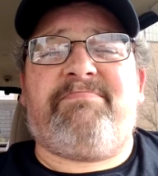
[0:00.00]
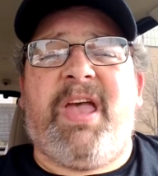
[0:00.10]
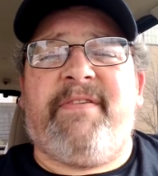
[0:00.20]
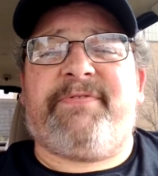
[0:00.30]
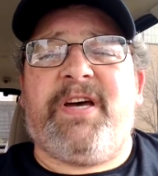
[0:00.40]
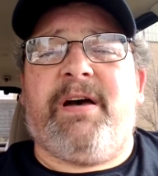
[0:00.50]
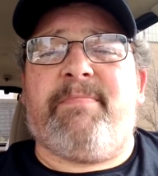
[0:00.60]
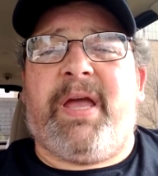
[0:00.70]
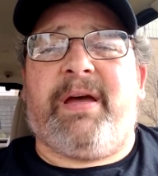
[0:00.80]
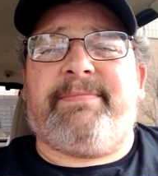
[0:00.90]
effed up,
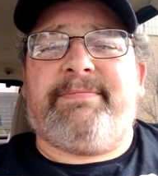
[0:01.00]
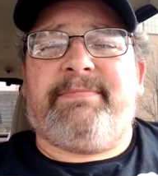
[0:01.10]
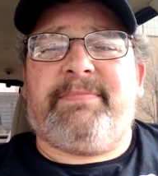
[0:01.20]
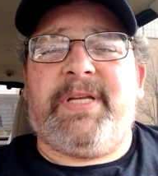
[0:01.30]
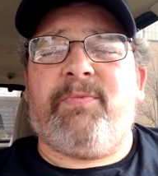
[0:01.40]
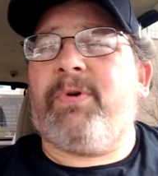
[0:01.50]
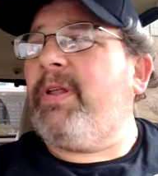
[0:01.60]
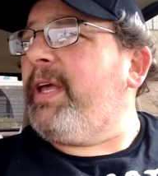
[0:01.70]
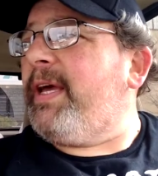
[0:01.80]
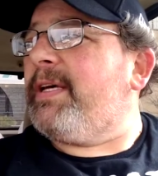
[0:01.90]
man. It
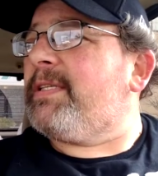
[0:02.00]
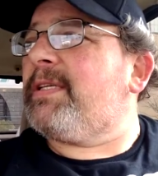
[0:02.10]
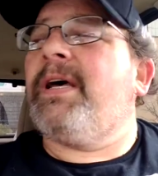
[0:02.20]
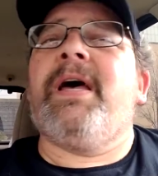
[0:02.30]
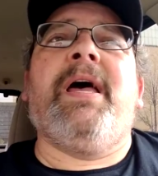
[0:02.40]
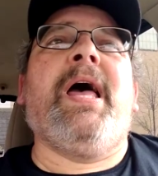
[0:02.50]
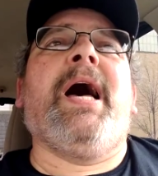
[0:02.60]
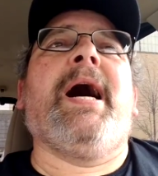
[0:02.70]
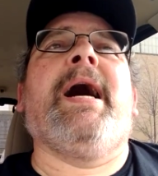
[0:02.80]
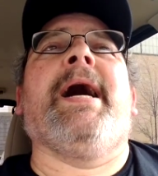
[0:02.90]
really is.
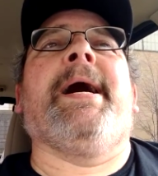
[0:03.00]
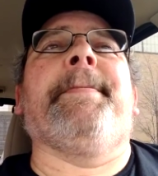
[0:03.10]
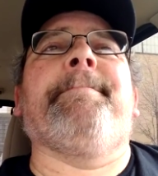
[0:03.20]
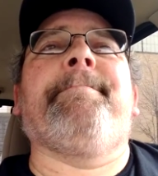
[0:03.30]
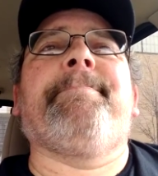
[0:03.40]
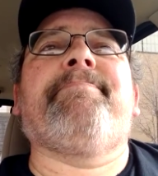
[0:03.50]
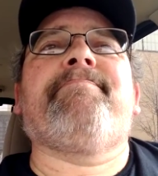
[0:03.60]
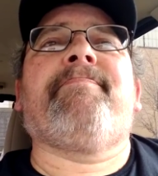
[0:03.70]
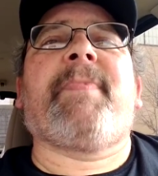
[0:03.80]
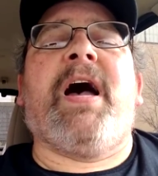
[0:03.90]
Um,
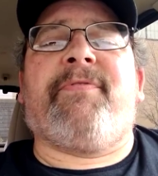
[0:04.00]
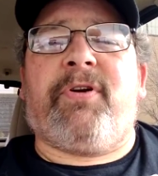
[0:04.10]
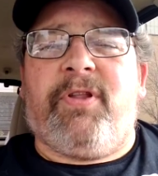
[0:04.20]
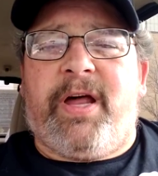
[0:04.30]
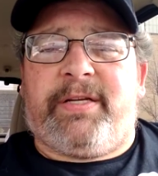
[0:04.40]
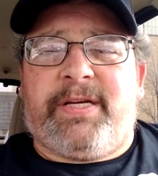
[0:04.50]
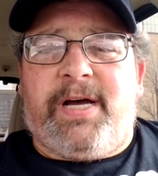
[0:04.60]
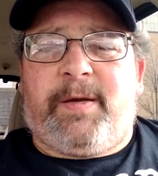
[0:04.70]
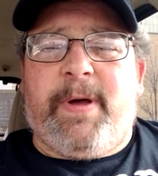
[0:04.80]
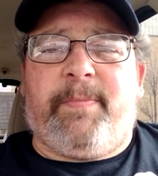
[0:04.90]
I've heard a lot of
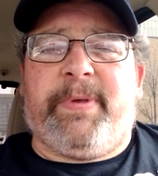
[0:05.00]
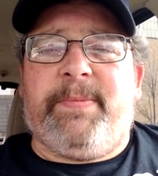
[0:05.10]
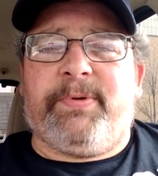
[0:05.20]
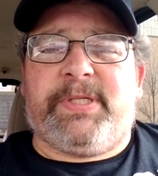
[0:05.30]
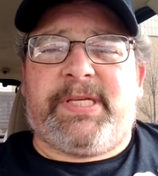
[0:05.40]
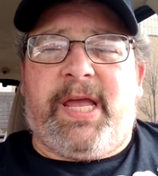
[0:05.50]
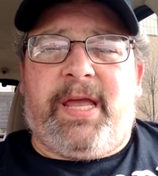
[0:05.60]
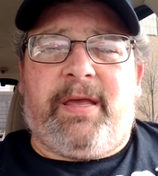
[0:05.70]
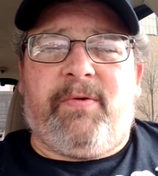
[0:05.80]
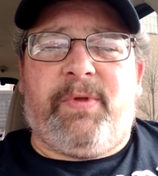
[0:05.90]
talk about people
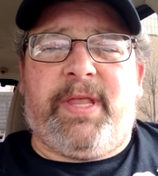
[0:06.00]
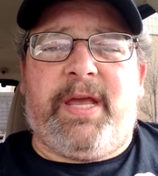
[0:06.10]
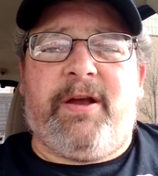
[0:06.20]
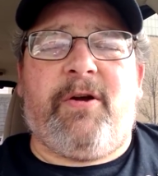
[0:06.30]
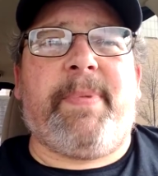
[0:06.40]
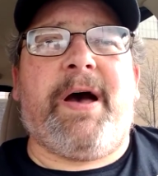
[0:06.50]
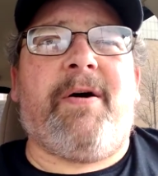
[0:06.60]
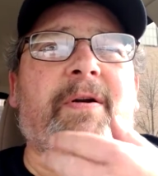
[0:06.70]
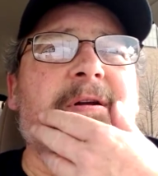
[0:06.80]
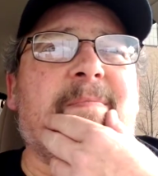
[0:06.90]
saying when they hear
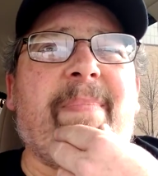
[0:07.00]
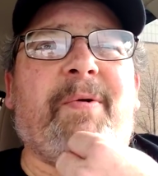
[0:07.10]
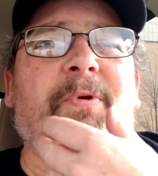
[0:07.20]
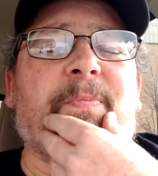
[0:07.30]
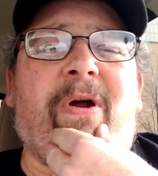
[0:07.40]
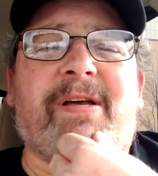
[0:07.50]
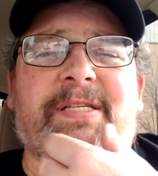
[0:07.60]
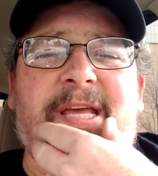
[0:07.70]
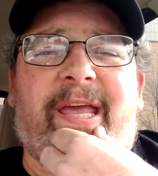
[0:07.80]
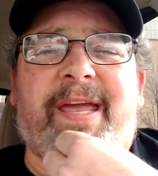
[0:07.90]
about men with
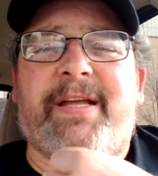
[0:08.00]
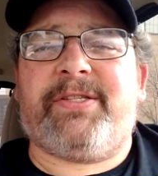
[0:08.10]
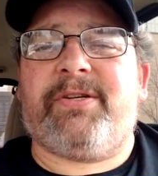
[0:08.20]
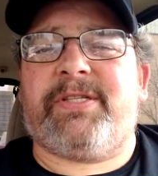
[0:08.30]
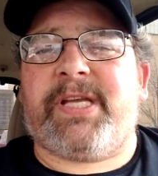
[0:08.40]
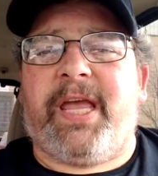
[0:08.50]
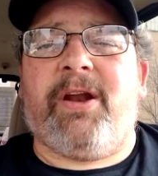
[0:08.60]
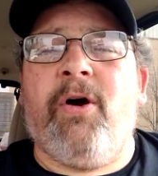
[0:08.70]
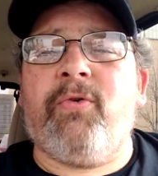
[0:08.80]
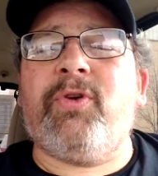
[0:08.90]
prostate cancer saying,
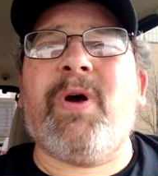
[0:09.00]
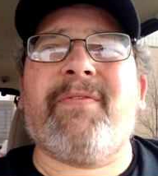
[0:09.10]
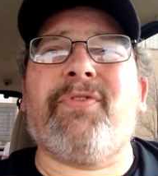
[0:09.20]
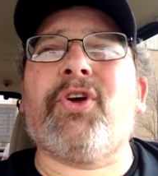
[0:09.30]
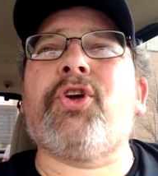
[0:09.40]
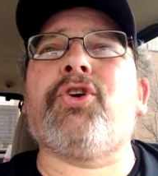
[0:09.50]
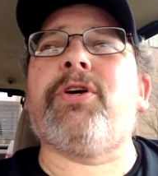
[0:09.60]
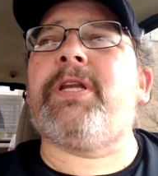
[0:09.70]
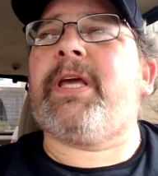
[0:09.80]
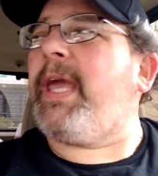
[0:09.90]
"Oh, you have the
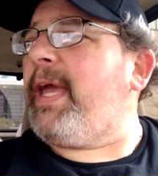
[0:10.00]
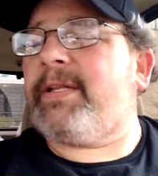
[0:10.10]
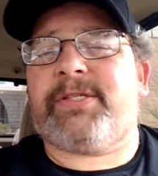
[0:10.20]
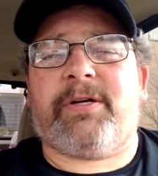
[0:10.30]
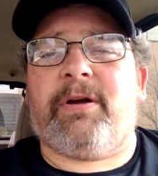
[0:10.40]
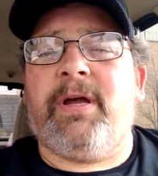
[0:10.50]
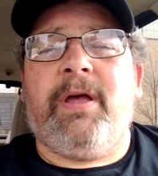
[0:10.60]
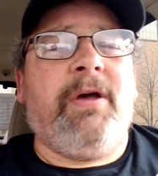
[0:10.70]
good cancer."